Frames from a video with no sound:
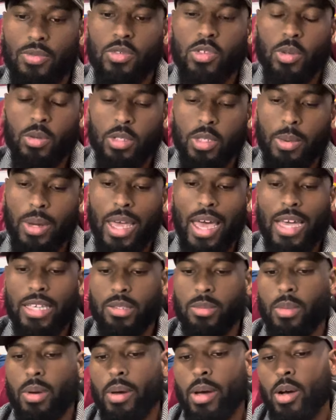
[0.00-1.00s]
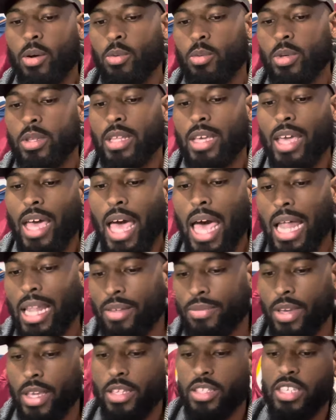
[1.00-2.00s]
somebody asked him about would they
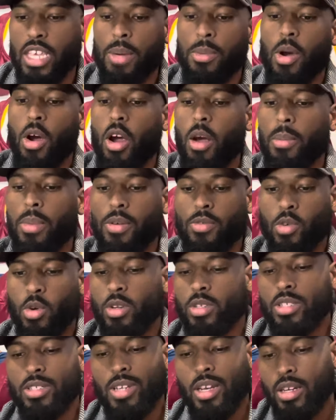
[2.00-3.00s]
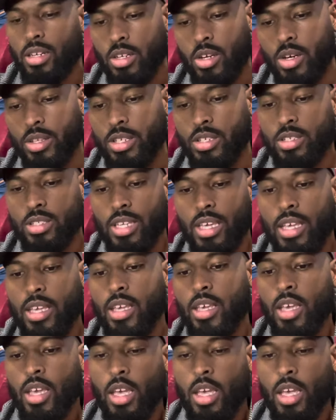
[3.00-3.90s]
elevate Sam Hartman, of course he's not going to go out there and say